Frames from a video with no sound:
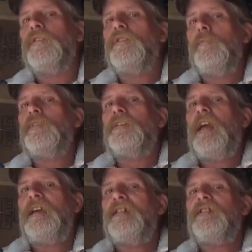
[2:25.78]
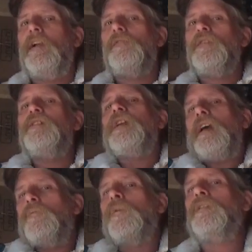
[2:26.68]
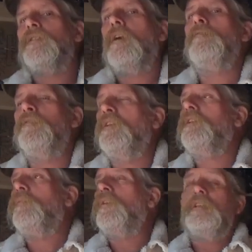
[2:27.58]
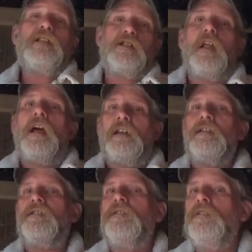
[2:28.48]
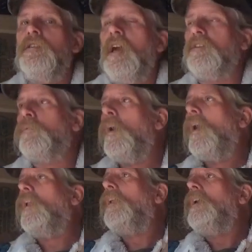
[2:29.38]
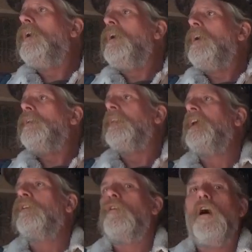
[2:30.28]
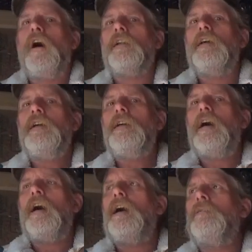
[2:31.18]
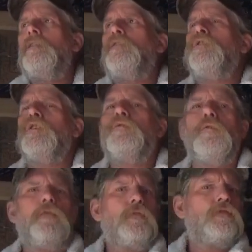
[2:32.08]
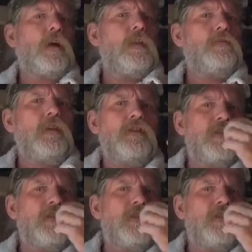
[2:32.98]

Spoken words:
the septic tank itself is, and where where the leach line is as well. Later on, if you saw the video,